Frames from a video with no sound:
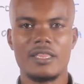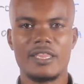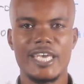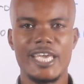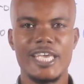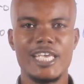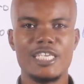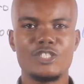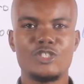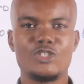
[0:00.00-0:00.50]

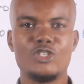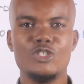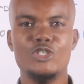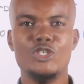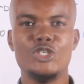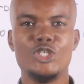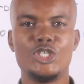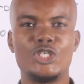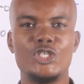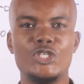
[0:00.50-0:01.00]
Things
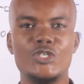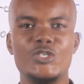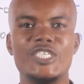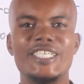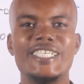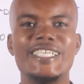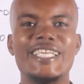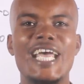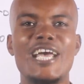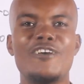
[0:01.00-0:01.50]
you
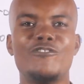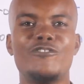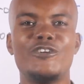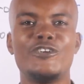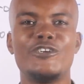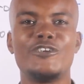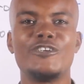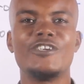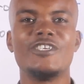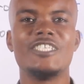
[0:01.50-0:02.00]
should
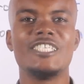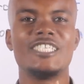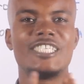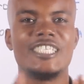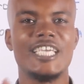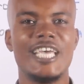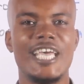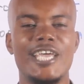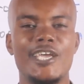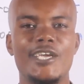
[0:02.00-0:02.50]
never
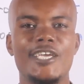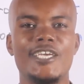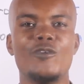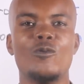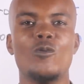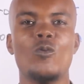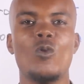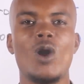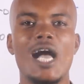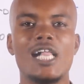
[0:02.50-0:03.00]
say
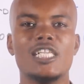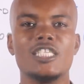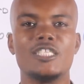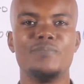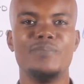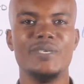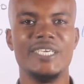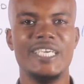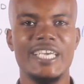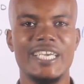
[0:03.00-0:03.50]
while
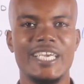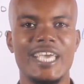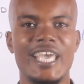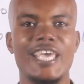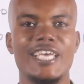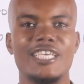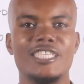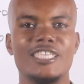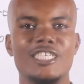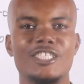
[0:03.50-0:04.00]
speaking
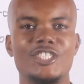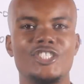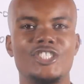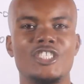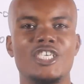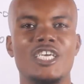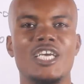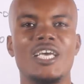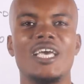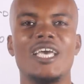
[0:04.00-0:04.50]

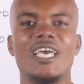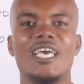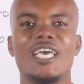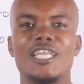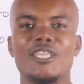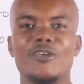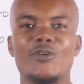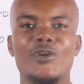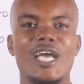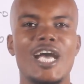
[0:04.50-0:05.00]
English.
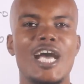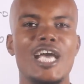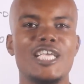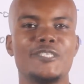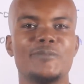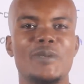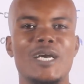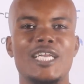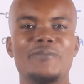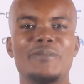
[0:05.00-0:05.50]
Hello
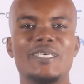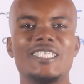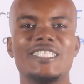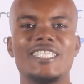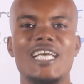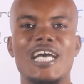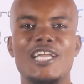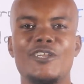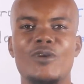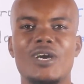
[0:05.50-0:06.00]
guys, my name
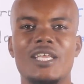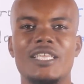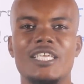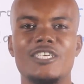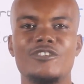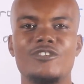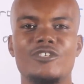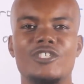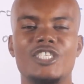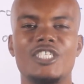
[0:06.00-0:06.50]
is Daniel
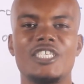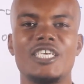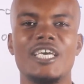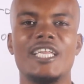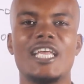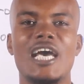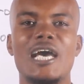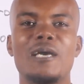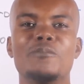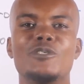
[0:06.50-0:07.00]
Aneus
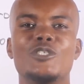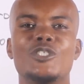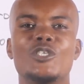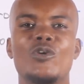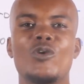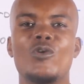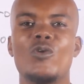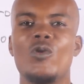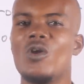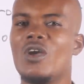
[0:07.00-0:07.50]
and I'm
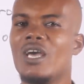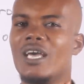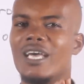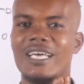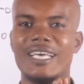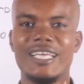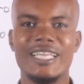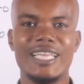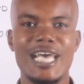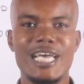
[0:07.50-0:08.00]
so
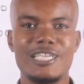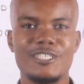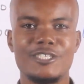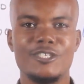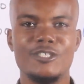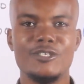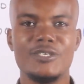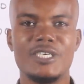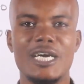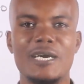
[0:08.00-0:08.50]

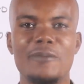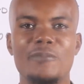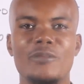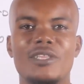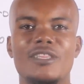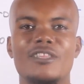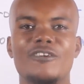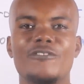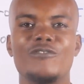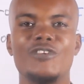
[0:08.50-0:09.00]
glad to come
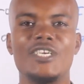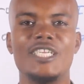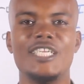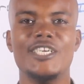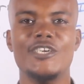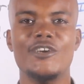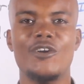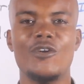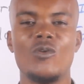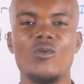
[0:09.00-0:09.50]
with a
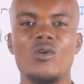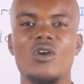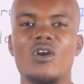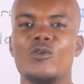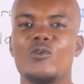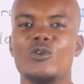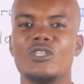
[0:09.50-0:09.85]
video.